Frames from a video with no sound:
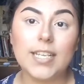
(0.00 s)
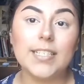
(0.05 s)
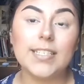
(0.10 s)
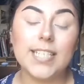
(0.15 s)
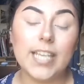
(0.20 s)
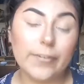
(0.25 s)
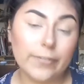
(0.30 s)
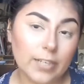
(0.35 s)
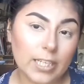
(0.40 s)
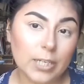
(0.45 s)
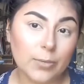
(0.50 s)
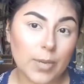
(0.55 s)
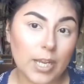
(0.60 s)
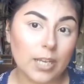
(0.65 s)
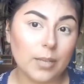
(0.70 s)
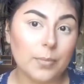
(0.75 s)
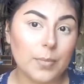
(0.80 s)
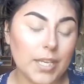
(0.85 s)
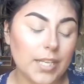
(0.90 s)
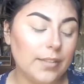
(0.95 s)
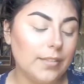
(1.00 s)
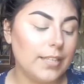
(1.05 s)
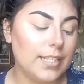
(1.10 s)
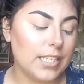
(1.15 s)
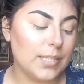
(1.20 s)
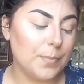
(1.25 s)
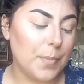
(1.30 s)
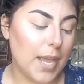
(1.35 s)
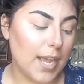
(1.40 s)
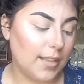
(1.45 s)
I definitely recommend
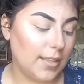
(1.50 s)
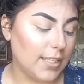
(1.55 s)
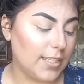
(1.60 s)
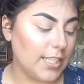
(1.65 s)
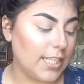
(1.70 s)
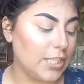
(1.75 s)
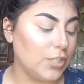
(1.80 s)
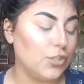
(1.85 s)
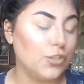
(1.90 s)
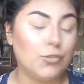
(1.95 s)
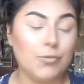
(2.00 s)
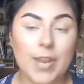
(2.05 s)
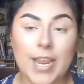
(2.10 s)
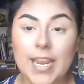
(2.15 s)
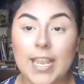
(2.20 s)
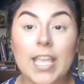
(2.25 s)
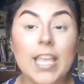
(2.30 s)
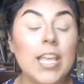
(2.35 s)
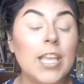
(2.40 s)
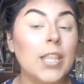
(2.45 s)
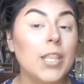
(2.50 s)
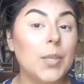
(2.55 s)
this palette. It's great.